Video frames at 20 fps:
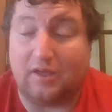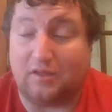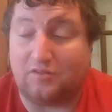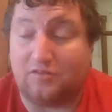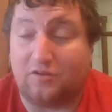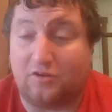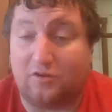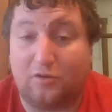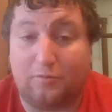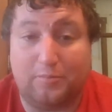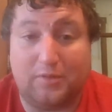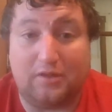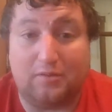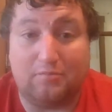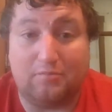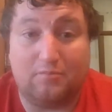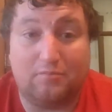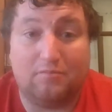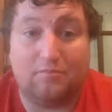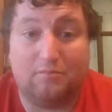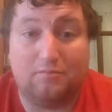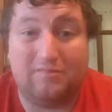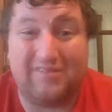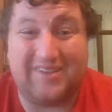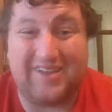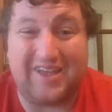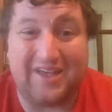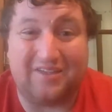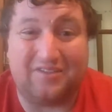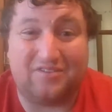
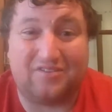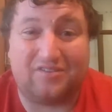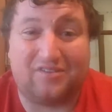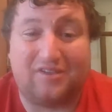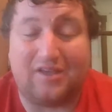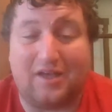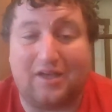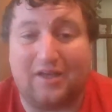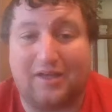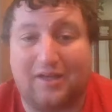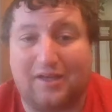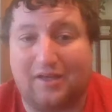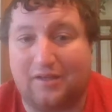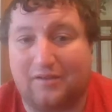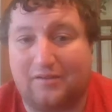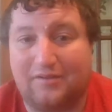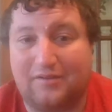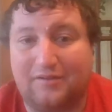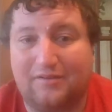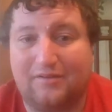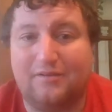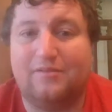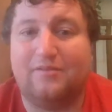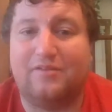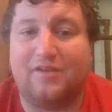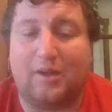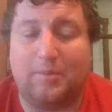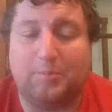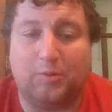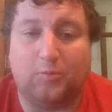tournament-esque
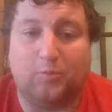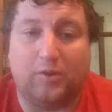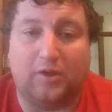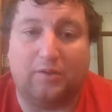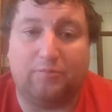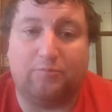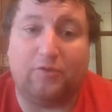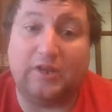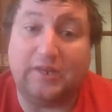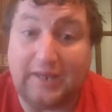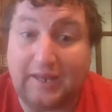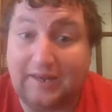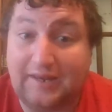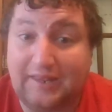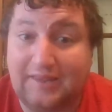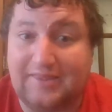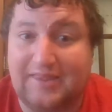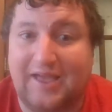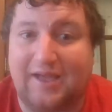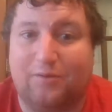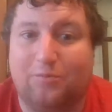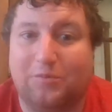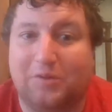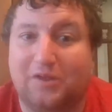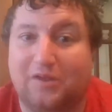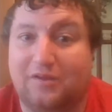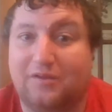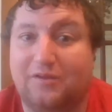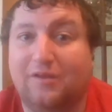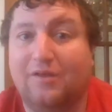type of win. We needed that
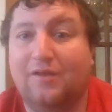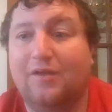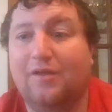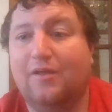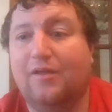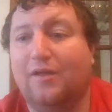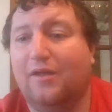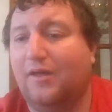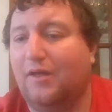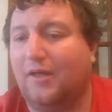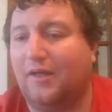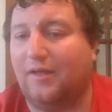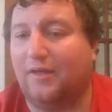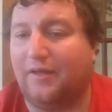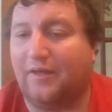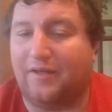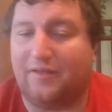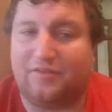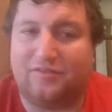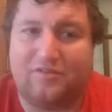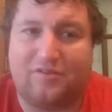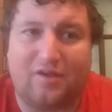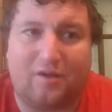win. That